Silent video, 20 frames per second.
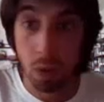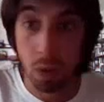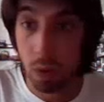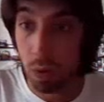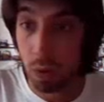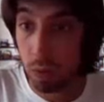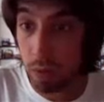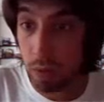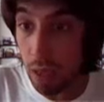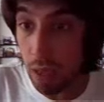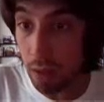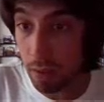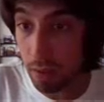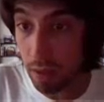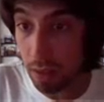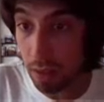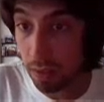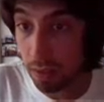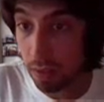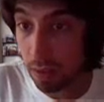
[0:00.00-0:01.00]
So
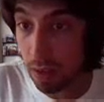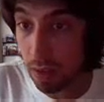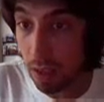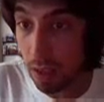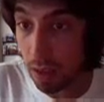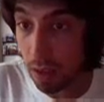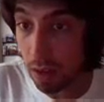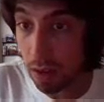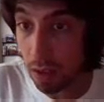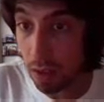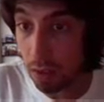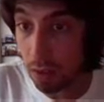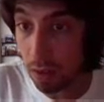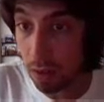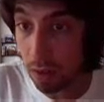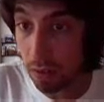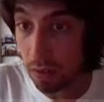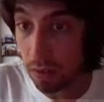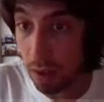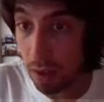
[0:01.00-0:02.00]
yeah, that's yet
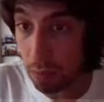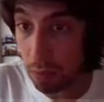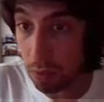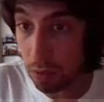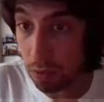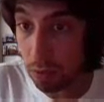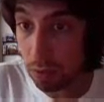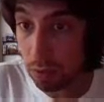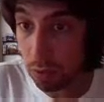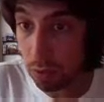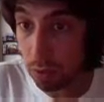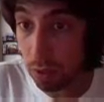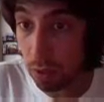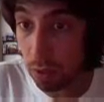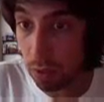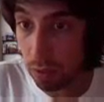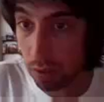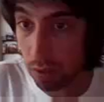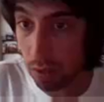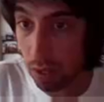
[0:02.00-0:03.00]
another example or
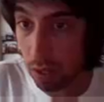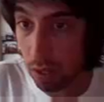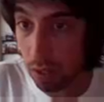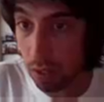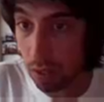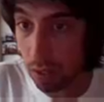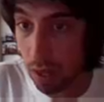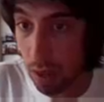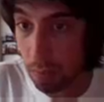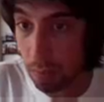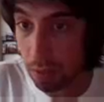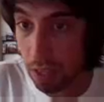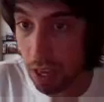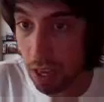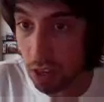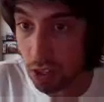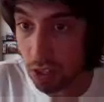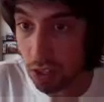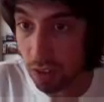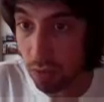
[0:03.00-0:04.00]
another
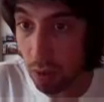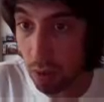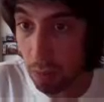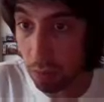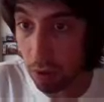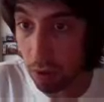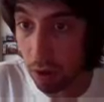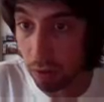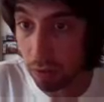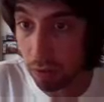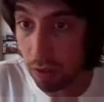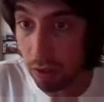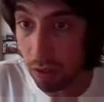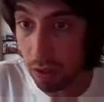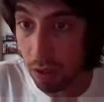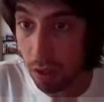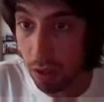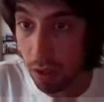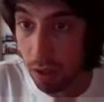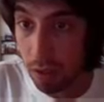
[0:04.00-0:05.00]
application of web
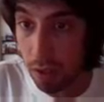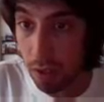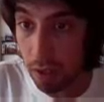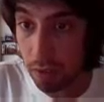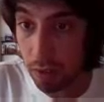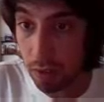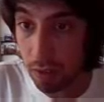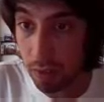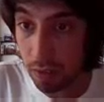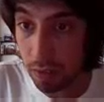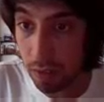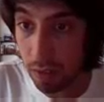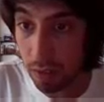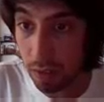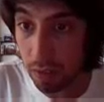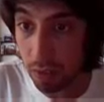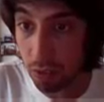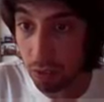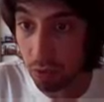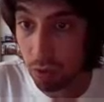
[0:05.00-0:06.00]
proxy. As you can see,
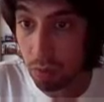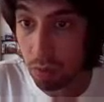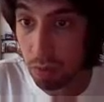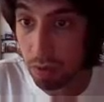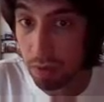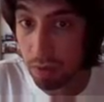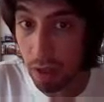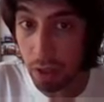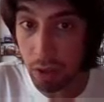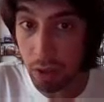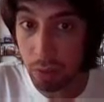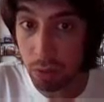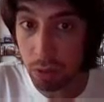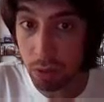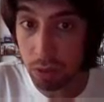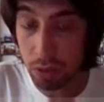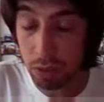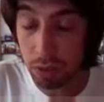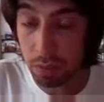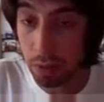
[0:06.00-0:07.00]
it's extremely
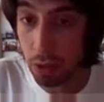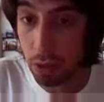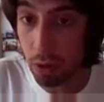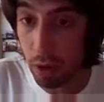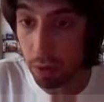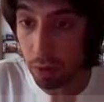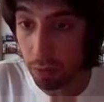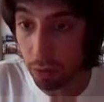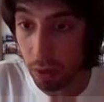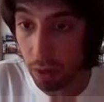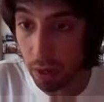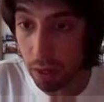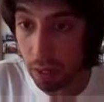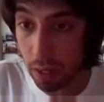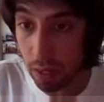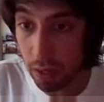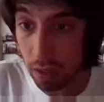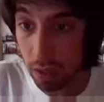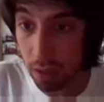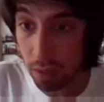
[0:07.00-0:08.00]
valuable. It'd be great for
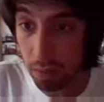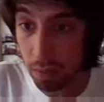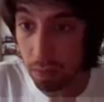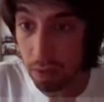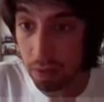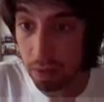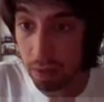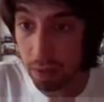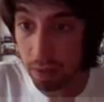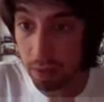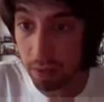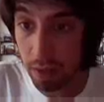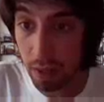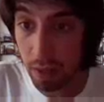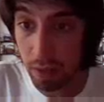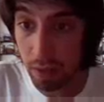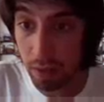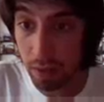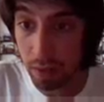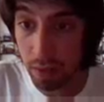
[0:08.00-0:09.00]
any business
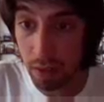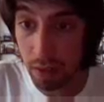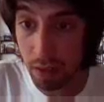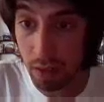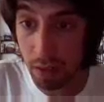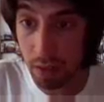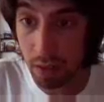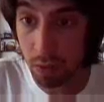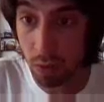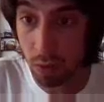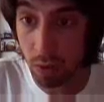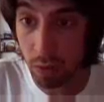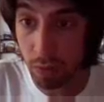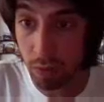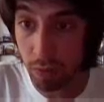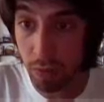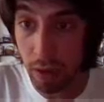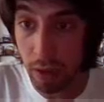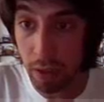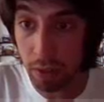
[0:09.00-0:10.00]
that does any sort
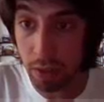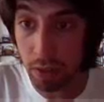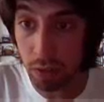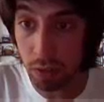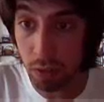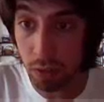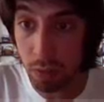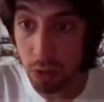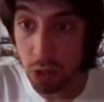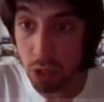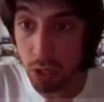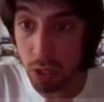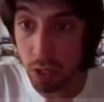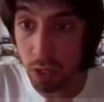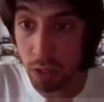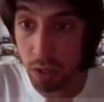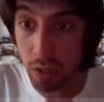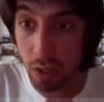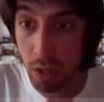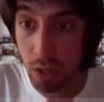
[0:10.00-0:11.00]
of file
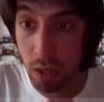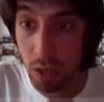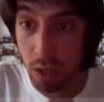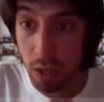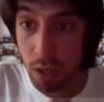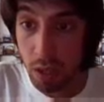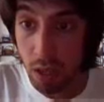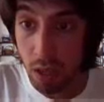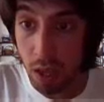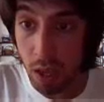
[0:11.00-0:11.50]
distribution,